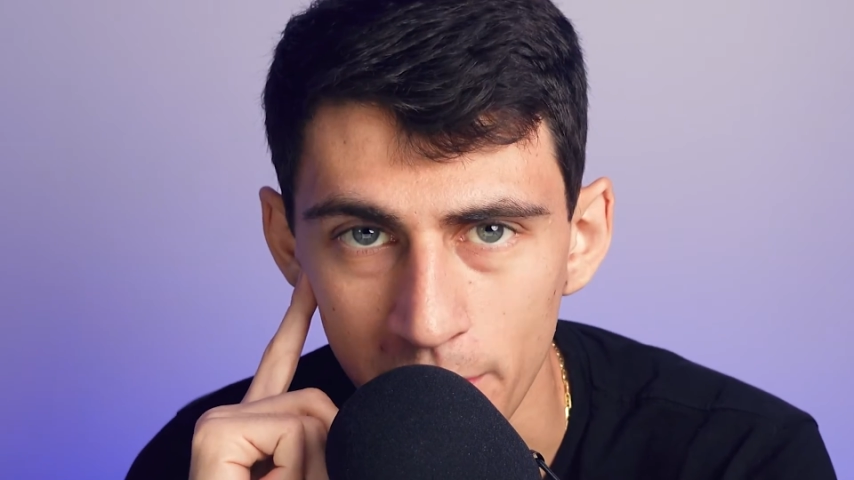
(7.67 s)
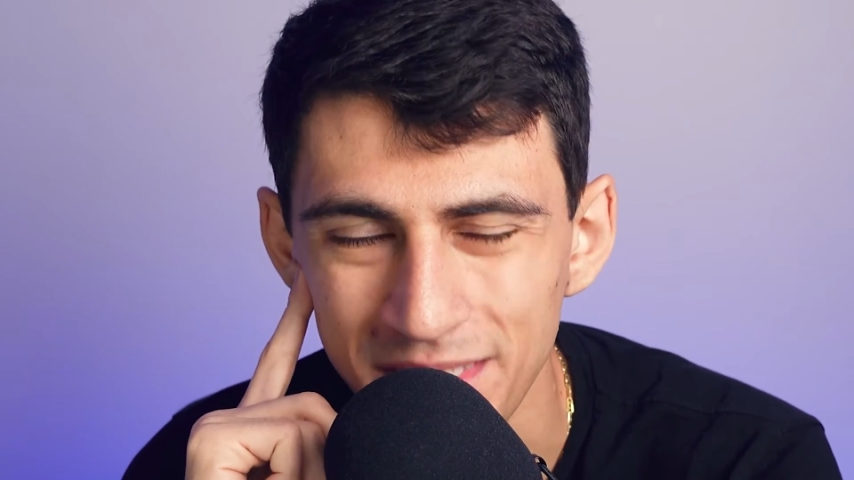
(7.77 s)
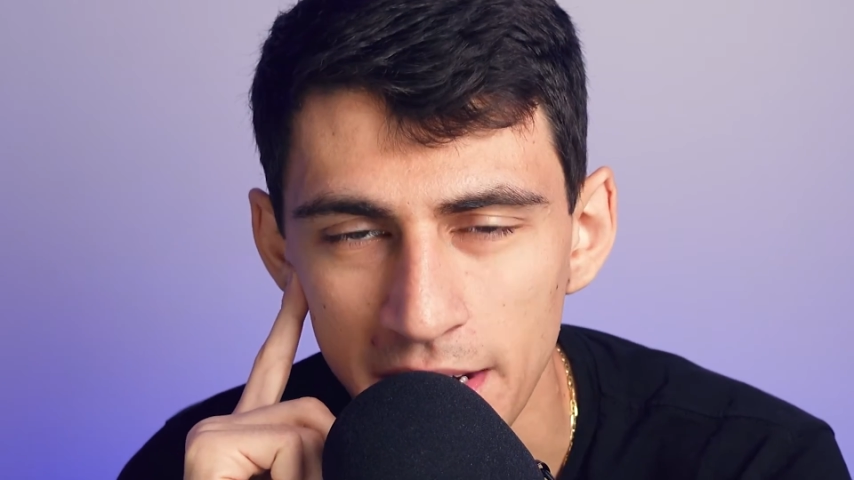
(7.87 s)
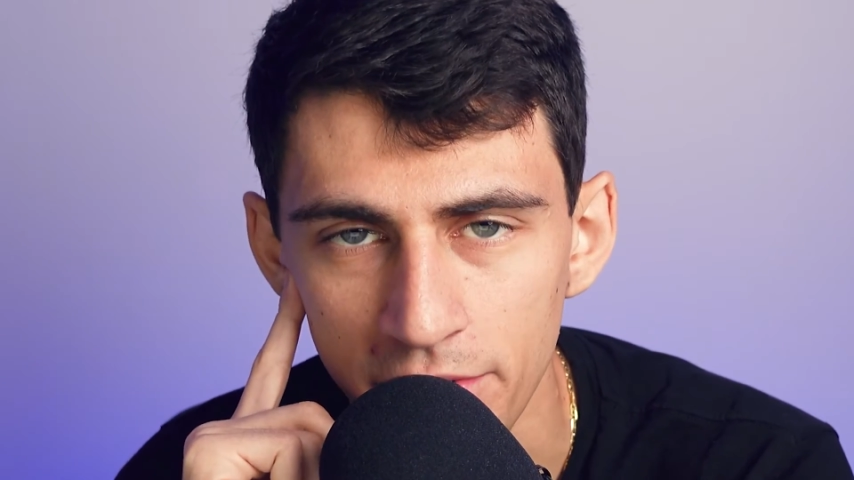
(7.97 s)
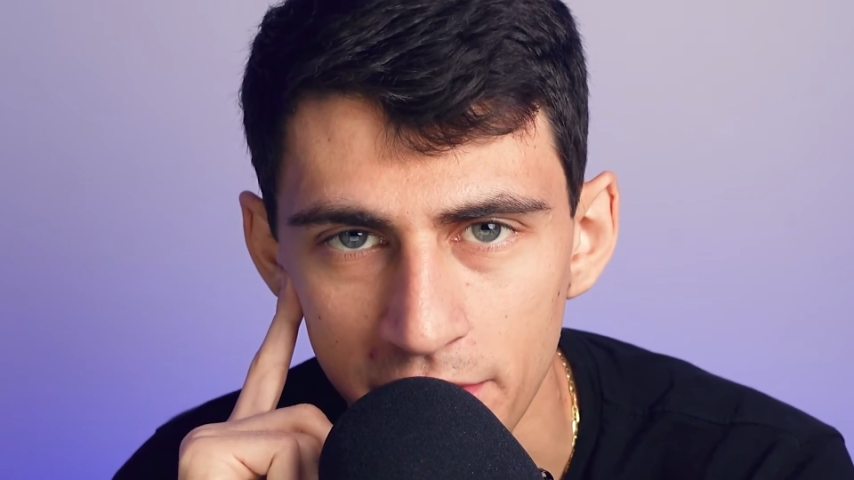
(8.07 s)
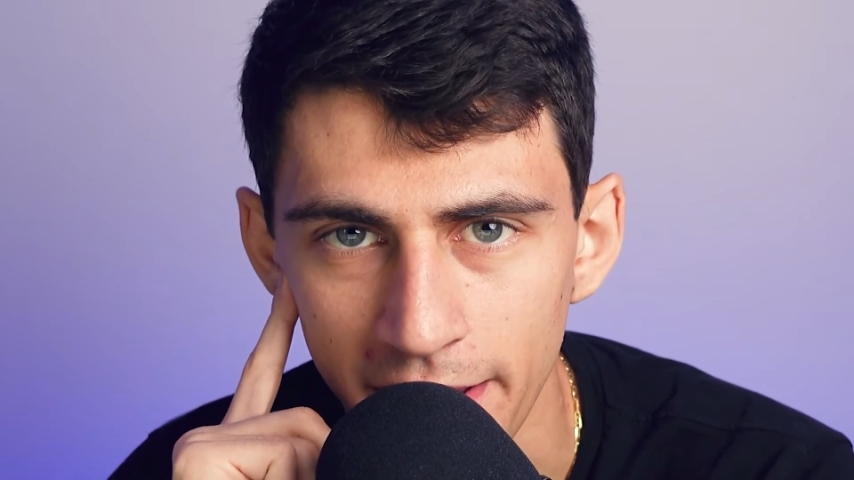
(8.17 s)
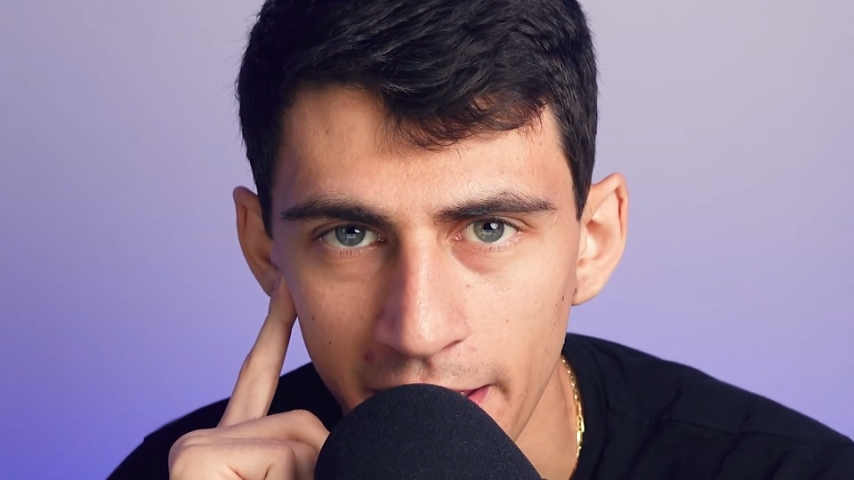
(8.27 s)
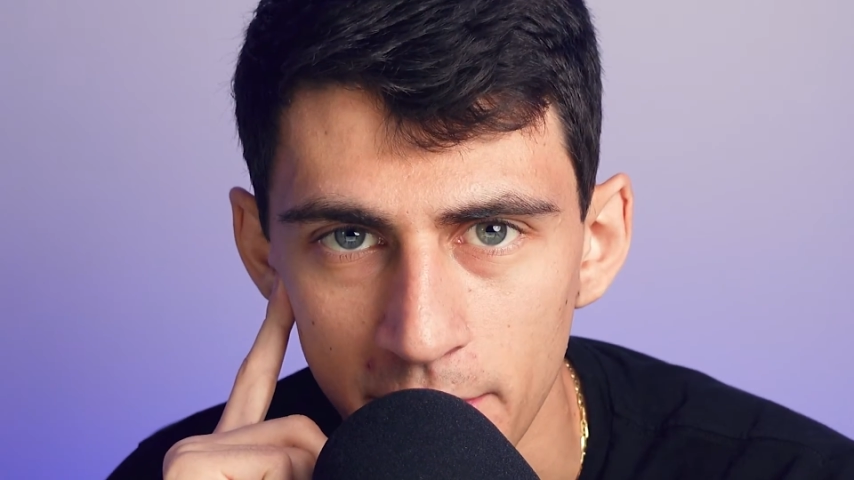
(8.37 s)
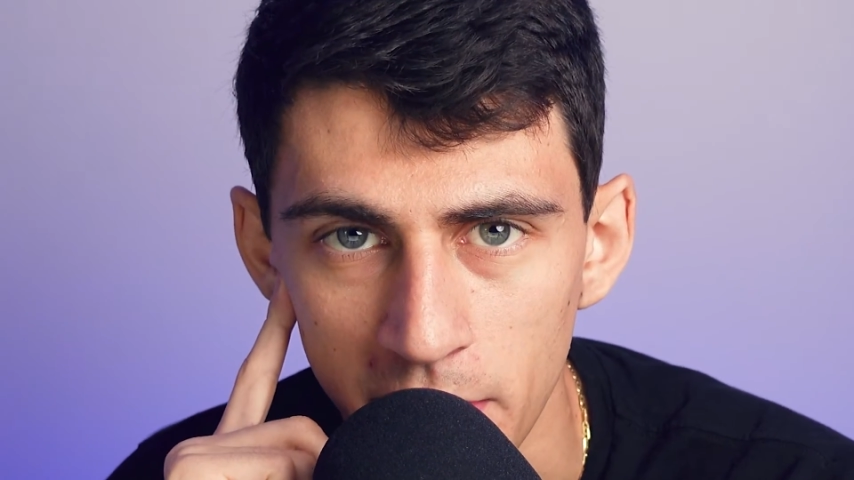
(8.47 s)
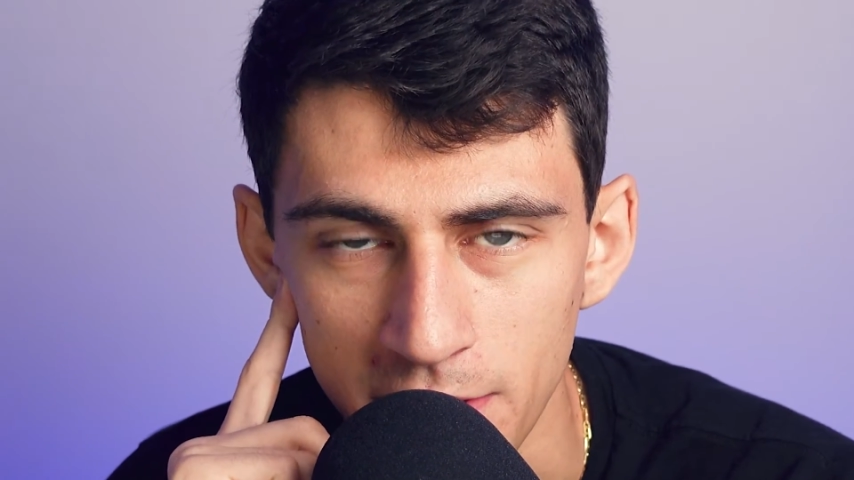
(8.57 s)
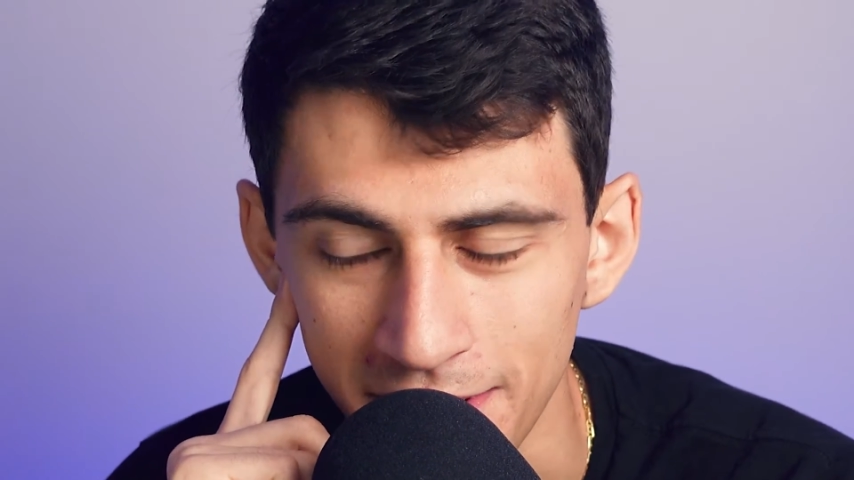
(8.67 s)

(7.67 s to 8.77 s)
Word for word: almost every day because I,